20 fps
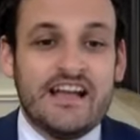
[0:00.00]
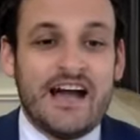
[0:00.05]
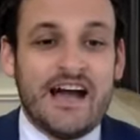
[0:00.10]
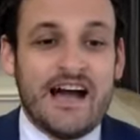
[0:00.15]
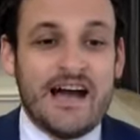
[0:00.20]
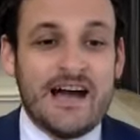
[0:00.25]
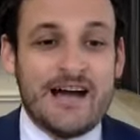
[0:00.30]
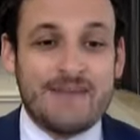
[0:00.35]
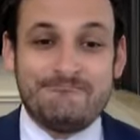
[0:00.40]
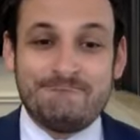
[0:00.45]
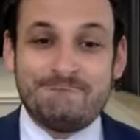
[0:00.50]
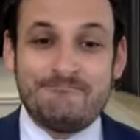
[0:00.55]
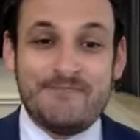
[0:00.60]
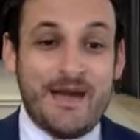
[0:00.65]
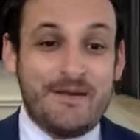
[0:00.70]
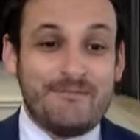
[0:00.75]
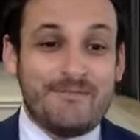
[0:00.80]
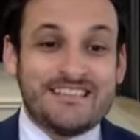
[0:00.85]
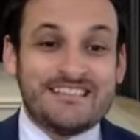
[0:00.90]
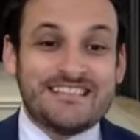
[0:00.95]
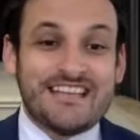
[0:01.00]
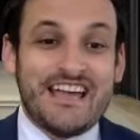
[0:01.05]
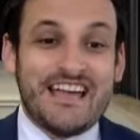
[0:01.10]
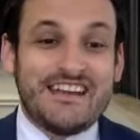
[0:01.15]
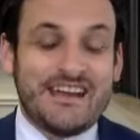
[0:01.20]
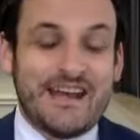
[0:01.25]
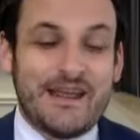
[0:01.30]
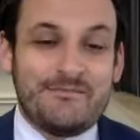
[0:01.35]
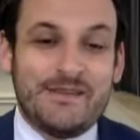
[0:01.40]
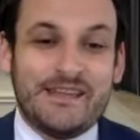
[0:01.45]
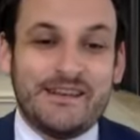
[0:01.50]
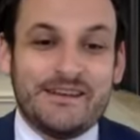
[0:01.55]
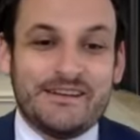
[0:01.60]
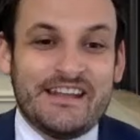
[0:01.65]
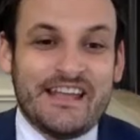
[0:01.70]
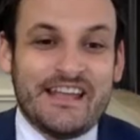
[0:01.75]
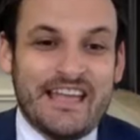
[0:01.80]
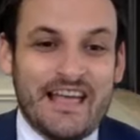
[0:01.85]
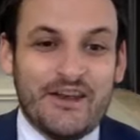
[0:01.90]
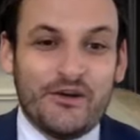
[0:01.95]
I'm excited.
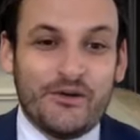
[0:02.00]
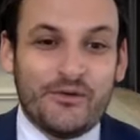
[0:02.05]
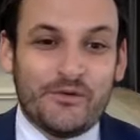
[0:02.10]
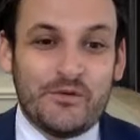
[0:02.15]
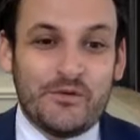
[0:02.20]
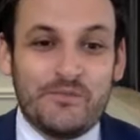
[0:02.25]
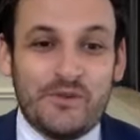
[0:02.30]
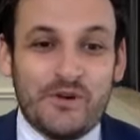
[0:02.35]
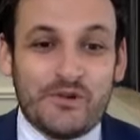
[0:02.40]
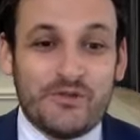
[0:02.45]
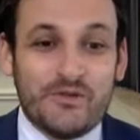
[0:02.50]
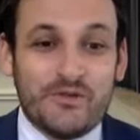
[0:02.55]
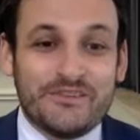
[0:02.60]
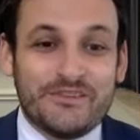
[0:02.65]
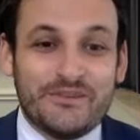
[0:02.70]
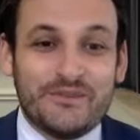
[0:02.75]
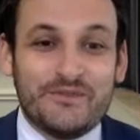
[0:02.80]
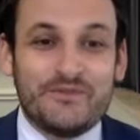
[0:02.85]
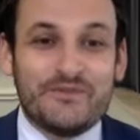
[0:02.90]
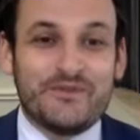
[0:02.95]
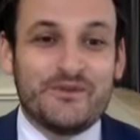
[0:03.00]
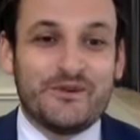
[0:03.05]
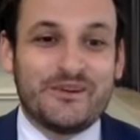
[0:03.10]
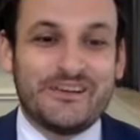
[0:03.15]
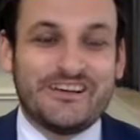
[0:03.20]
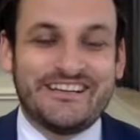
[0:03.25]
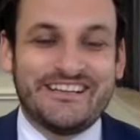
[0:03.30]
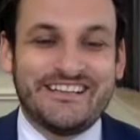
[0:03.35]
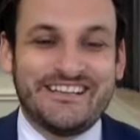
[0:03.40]
Hello from Boca Raton, Florida.